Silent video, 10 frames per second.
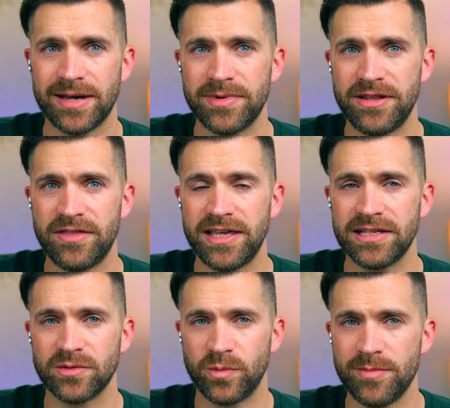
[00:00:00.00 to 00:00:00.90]
how many
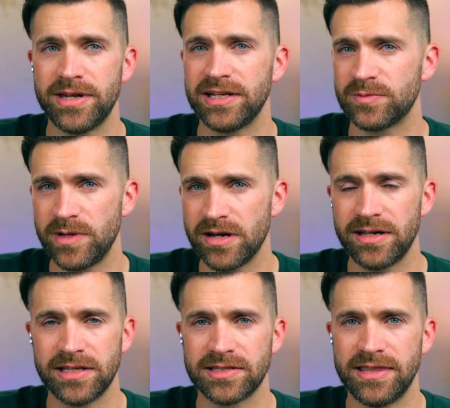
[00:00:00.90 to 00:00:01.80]
things women
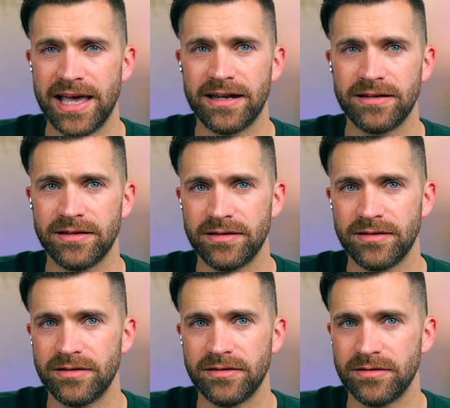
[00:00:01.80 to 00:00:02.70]
experience that
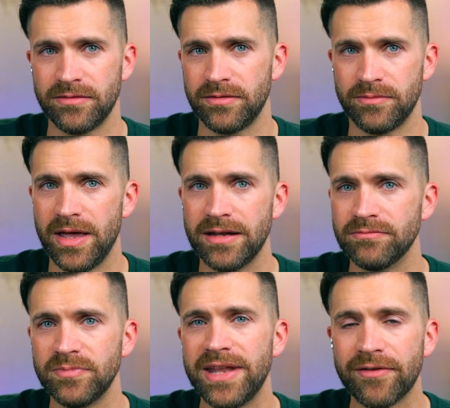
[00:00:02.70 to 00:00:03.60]

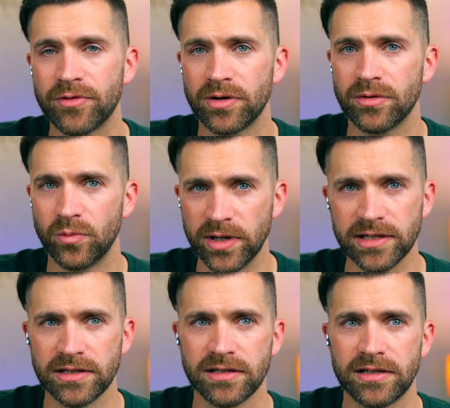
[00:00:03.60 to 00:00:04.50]
men never
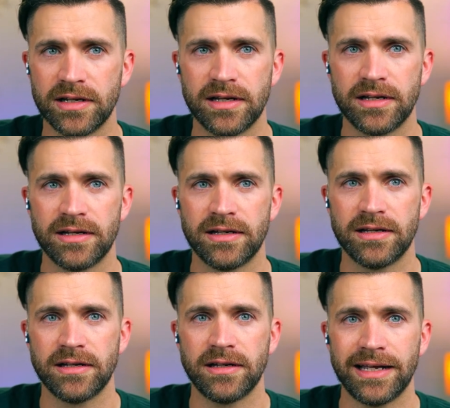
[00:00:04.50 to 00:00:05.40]
will.
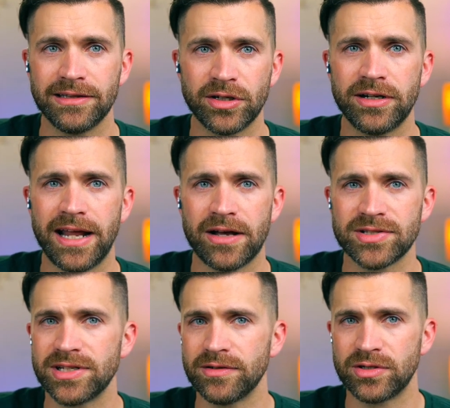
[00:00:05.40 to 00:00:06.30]
I learn how
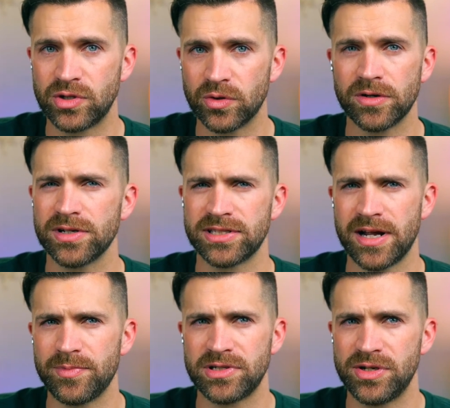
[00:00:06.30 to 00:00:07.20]
certain doors and
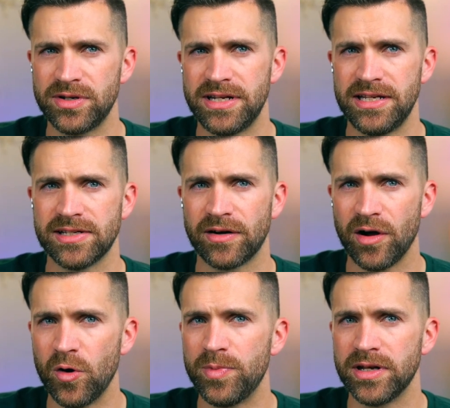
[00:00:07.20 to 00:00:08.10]
opportunities are
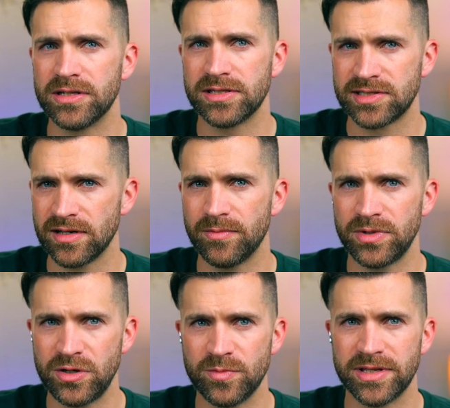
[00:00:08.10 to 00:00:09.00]
open to some
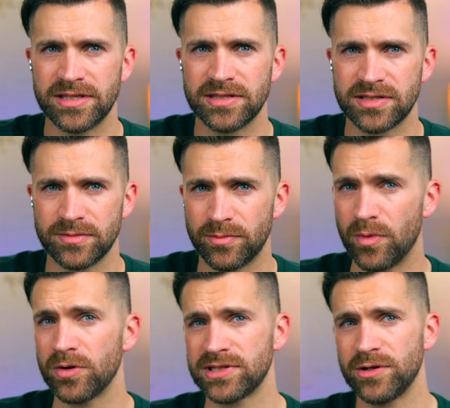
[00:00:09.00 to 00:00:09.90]
humans
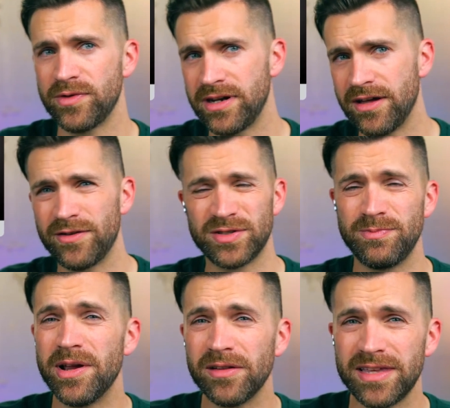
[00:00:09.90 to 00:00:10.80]
more so than others
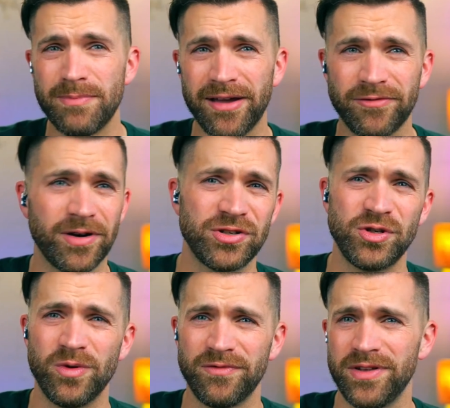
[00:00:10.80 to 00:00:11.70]
merely by
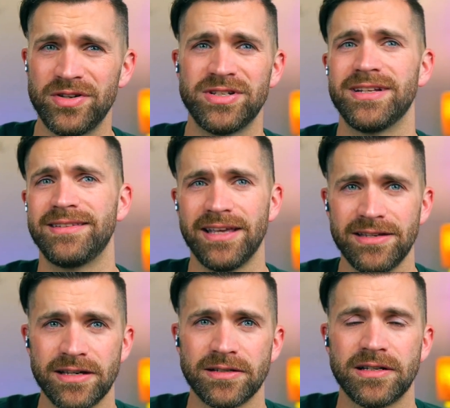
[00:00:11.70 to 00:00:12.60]
virtue of their genitalia.